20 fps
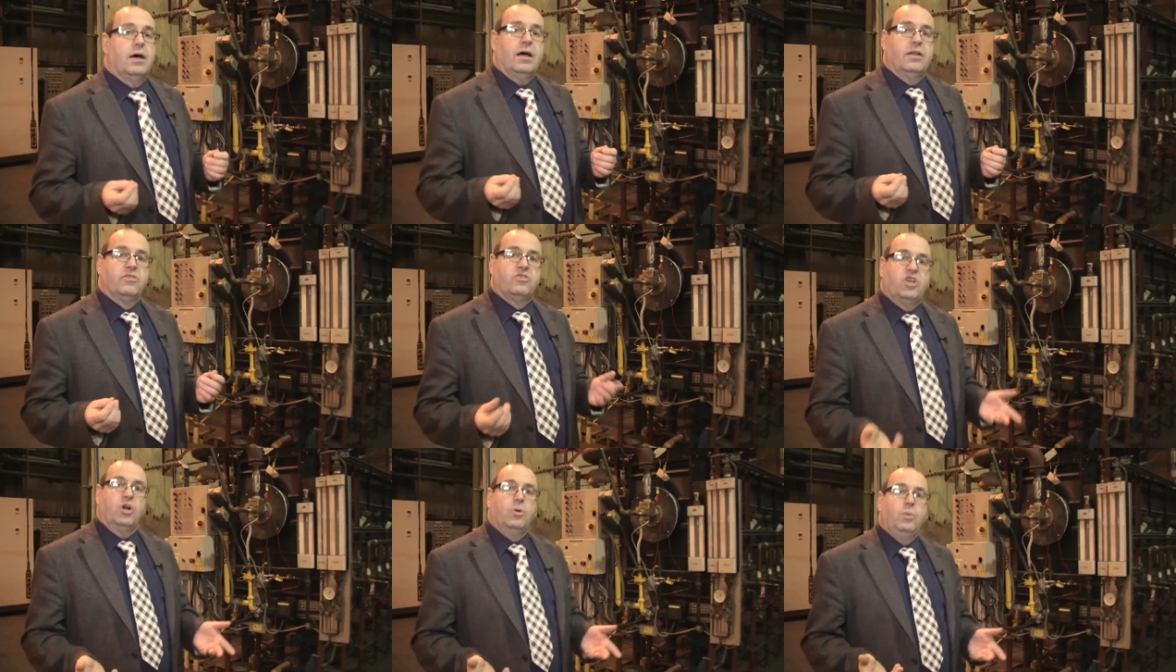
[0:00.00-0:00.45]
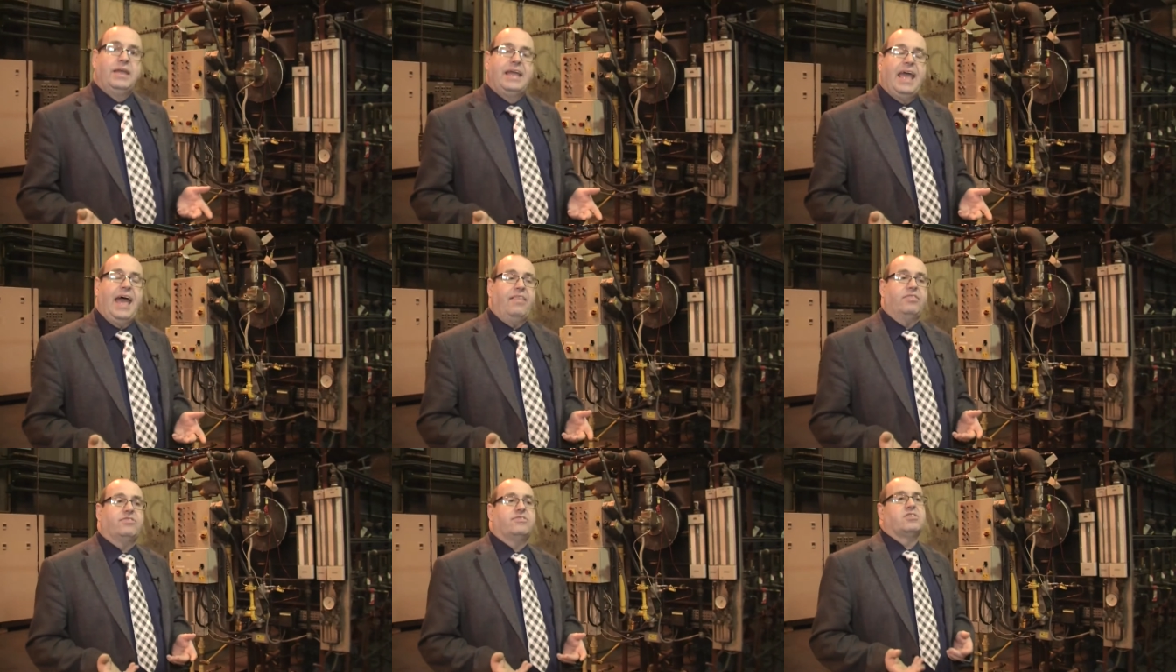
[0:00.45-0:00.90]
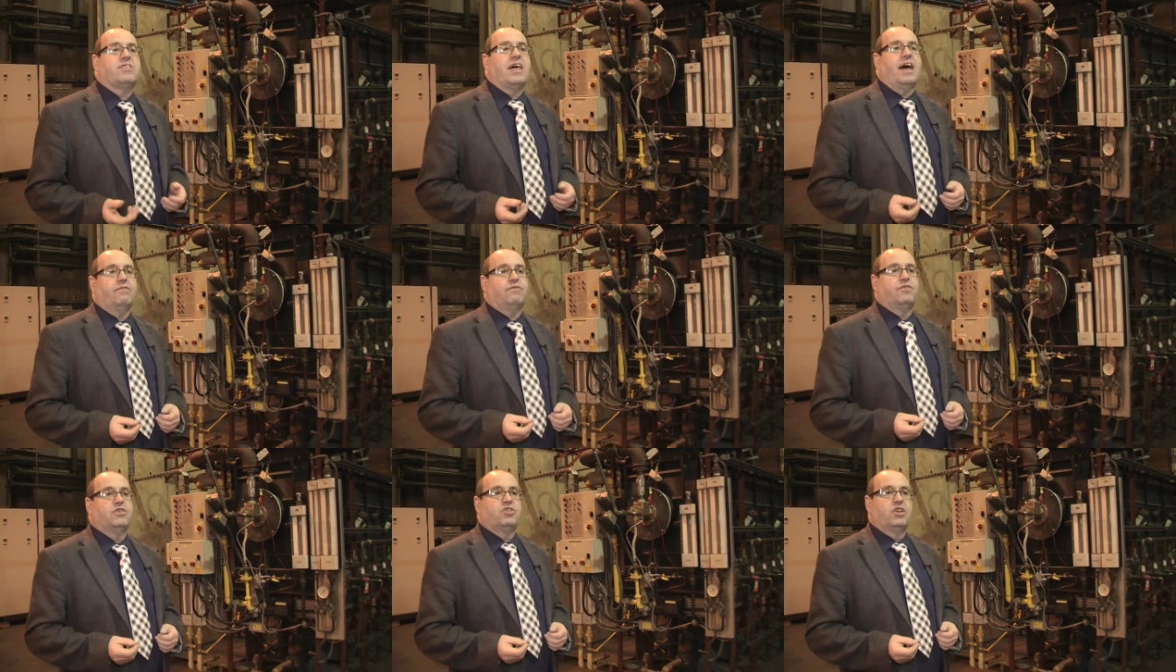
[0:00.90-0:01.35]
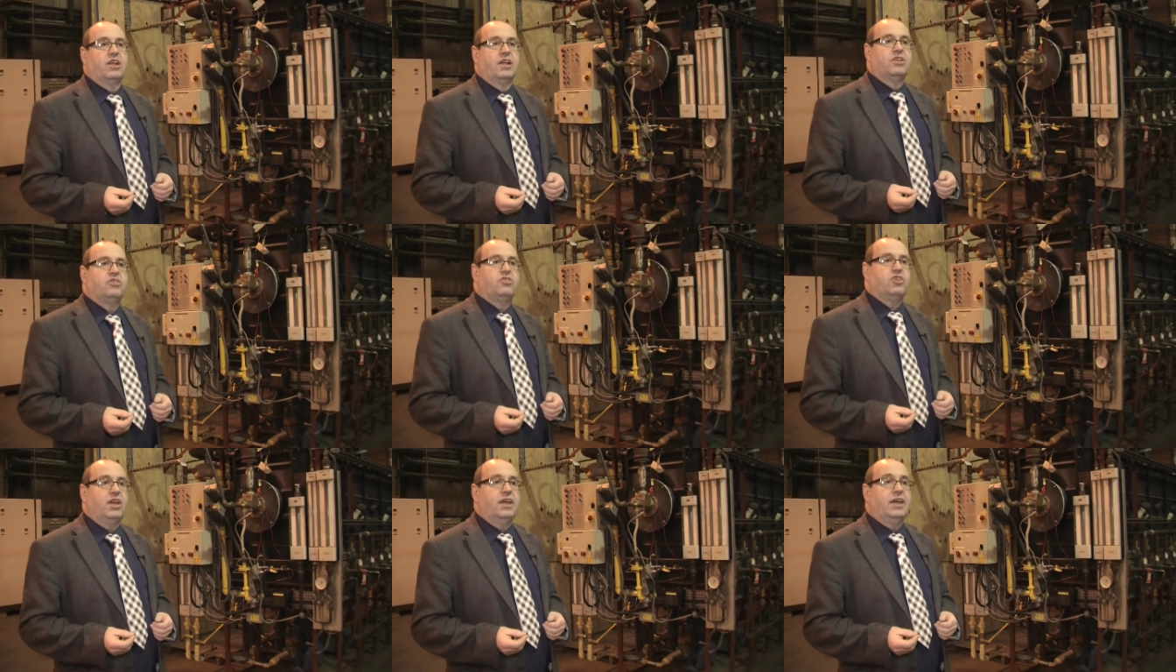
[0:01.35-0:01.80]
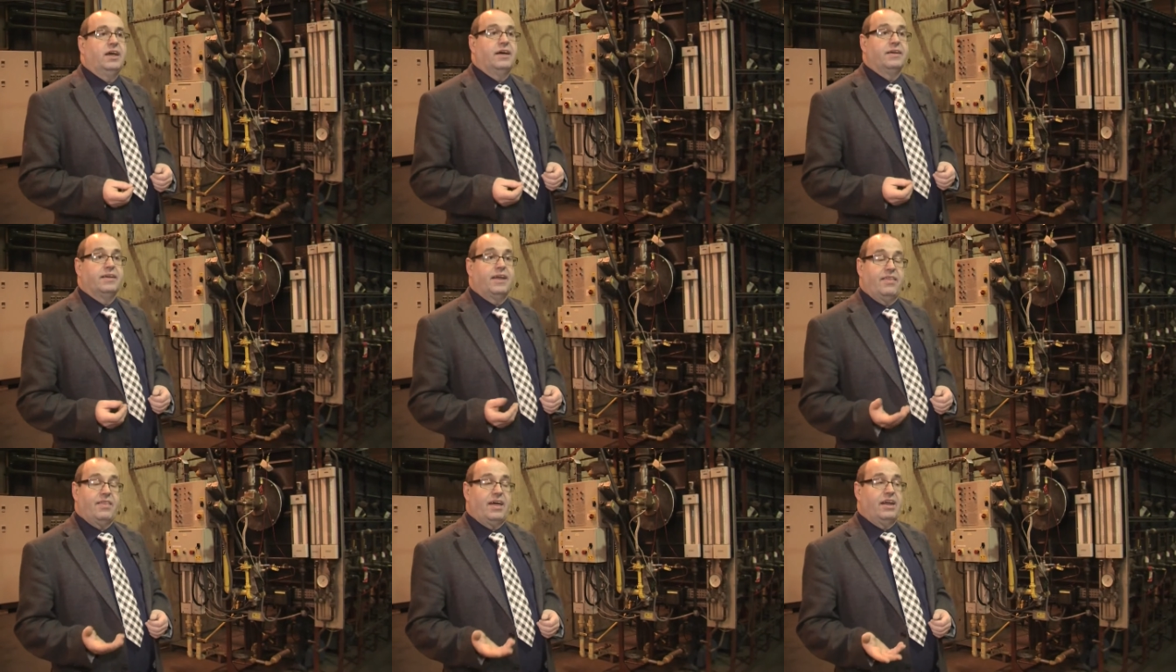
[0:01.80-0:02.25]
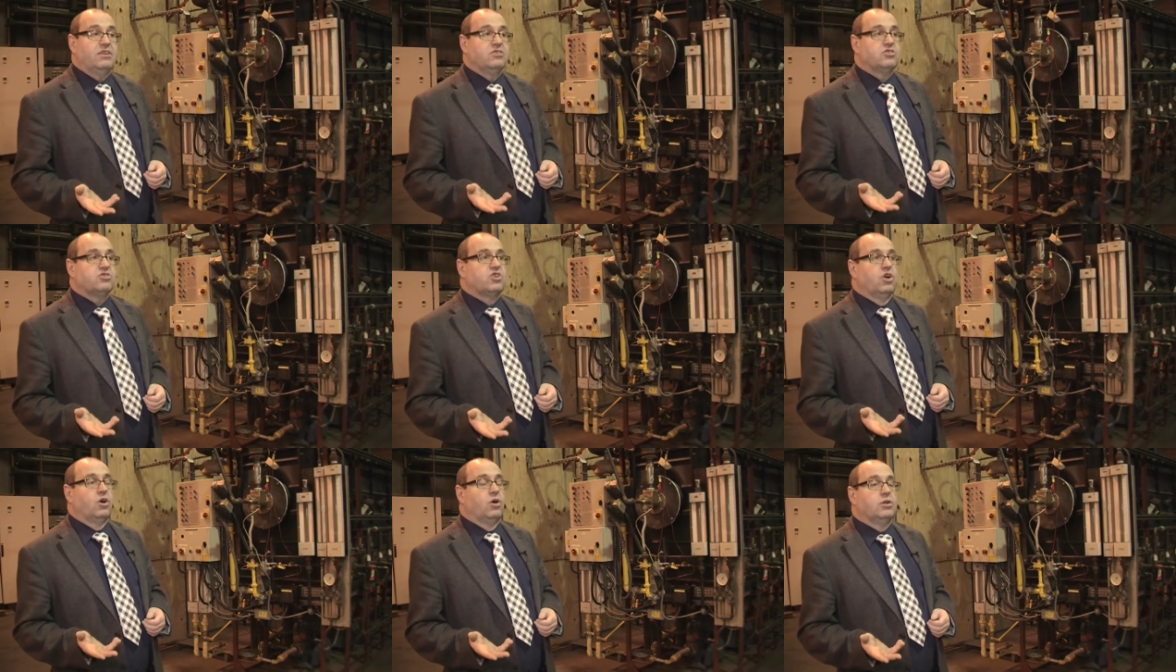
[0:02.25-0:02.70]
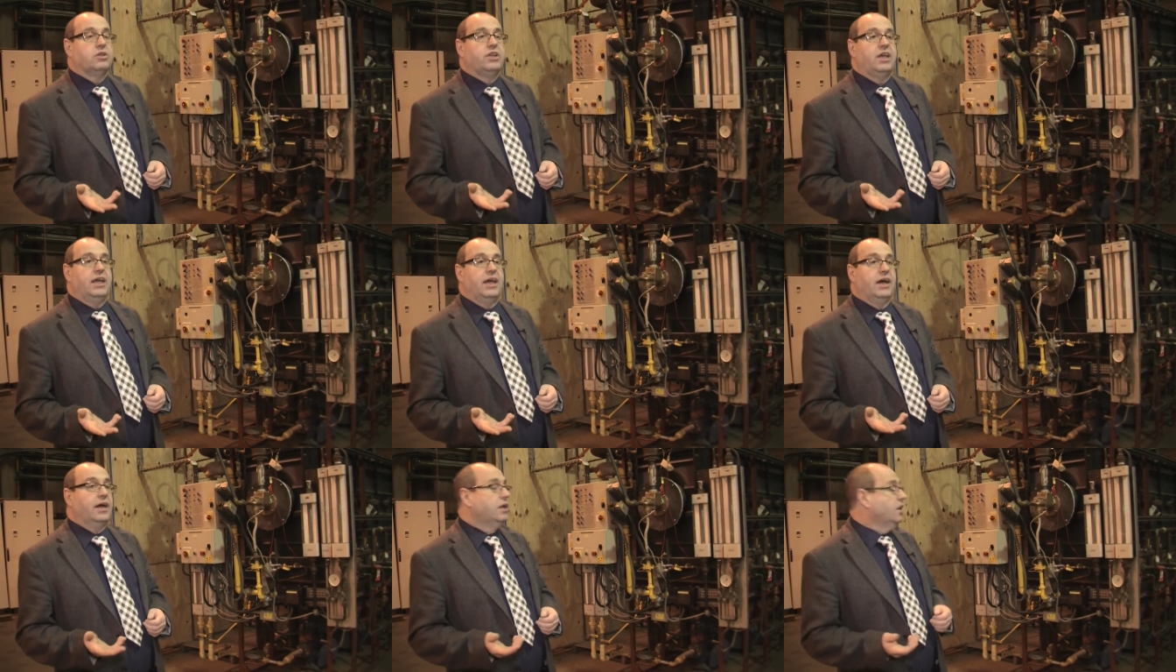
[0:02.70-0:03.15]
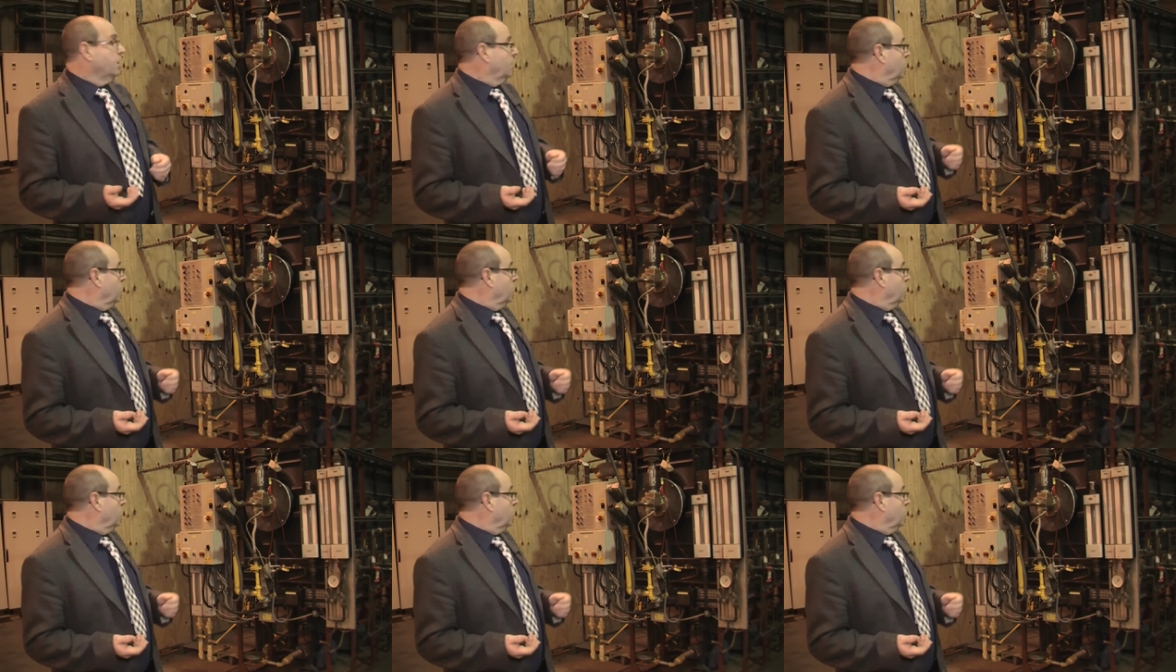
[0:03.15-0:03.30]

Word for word: Until we get to that facility and get that installed here,